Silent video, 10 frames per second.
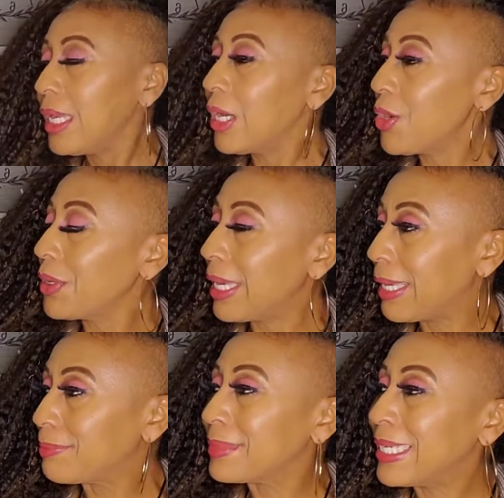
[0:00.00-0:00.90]

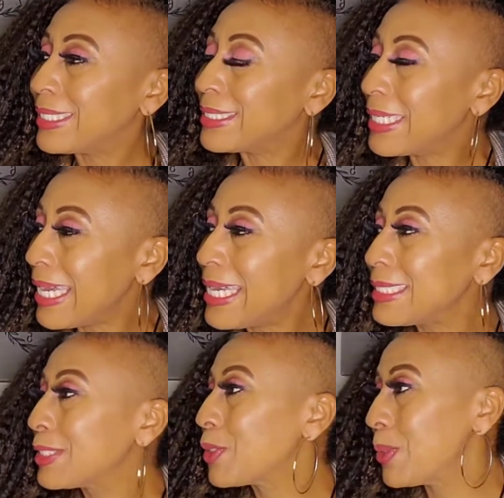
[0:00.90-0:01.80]
Okay.
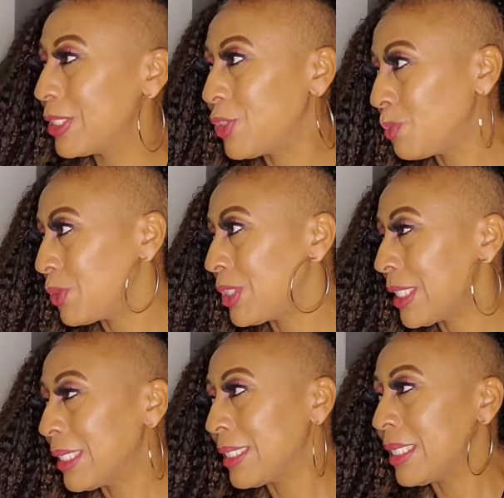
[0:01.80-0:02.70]
Last question,
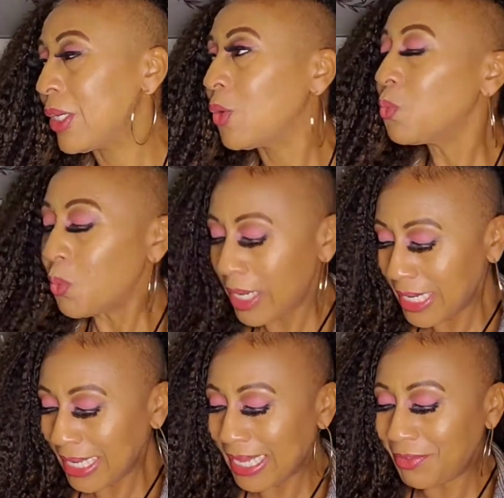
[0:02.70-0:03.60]
Bridgett.
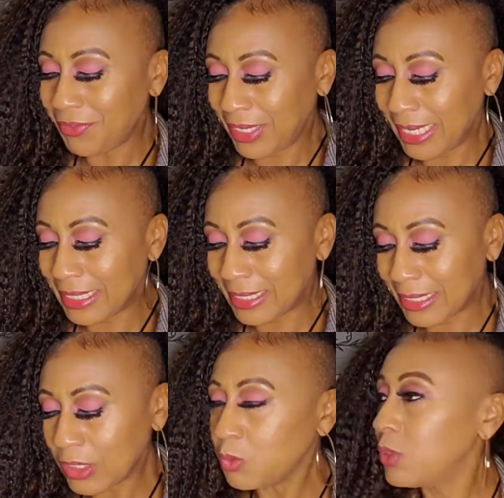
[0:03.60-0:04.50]
What advice
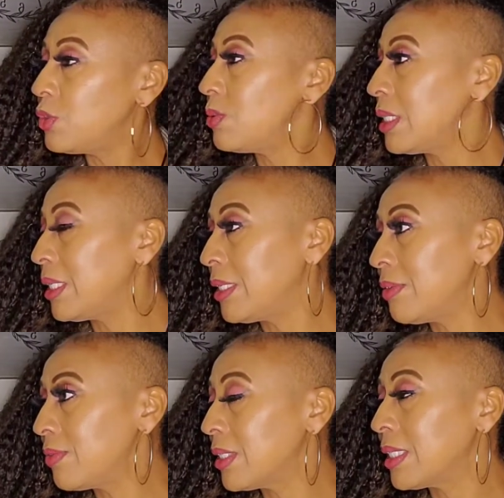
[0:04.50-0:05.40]
would you give